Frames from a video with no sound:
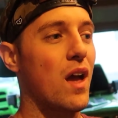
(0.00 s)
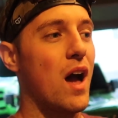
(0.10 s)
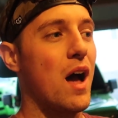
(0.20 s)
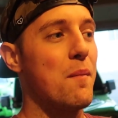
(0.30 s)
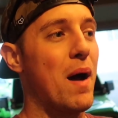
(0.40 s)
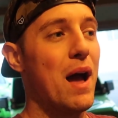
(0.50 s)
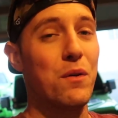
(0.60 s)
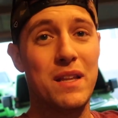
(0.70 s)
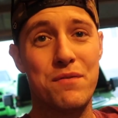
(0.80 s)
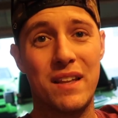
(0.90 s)
I
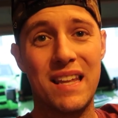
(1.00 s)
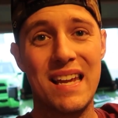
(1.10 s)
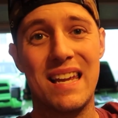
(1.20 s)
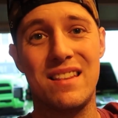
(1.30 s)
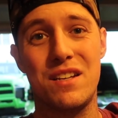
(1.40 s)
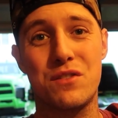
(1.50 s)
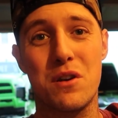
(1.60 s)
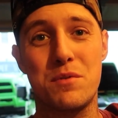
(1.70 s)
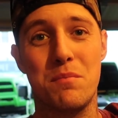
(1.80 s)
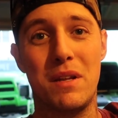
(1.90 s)
will leave a link in the description